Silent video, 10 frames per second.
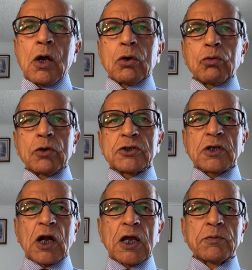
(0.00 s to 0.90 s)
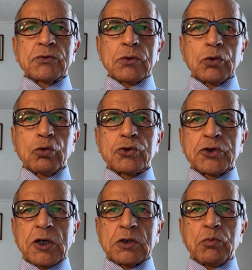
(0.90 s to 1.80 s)
To describe those
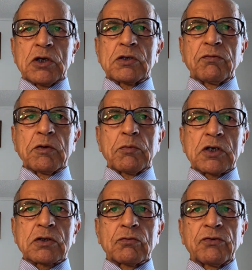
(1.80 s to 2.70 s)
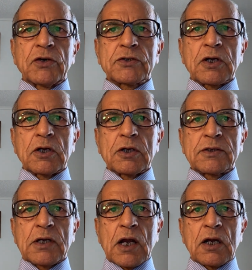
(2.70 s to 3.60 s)
judgments, we must first
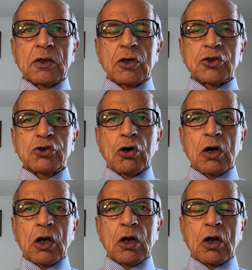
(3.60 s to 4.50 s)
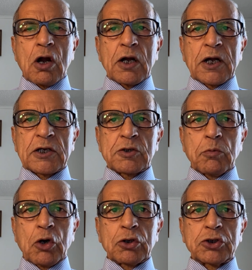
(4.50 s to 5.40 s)
understand the historical context
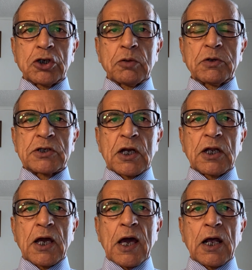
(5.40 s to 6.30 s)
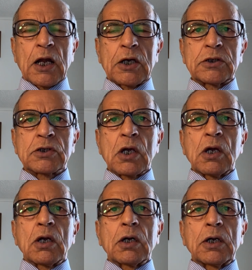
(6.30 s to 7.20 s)
about the Germans and their allies'
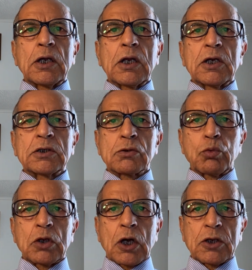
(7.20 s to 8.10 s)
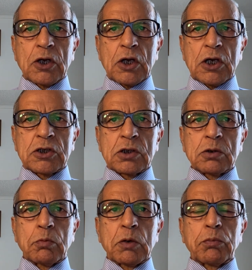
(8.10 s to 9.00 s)
dealings with other nations,
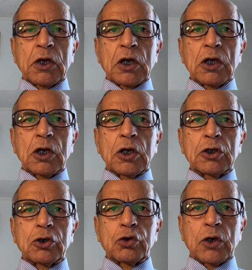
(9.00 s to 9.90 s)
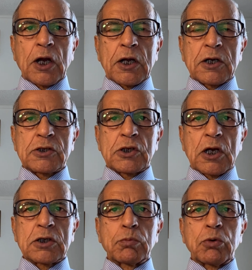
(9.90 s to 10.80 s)
but particularly the United
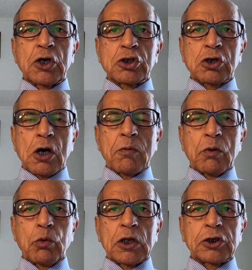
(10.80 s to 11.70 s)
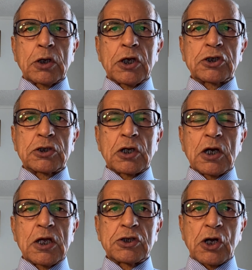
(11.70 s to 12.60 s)
States, British Commonwealth nations, and
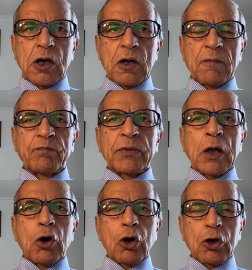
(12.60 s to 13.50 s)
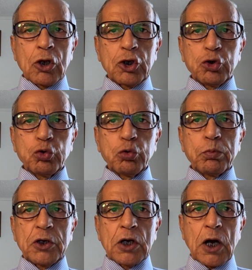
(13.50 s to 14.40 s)
Israel, or
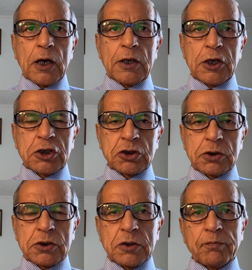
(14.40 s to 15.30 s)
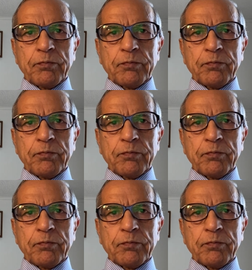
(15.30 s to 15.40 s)
UBI nations.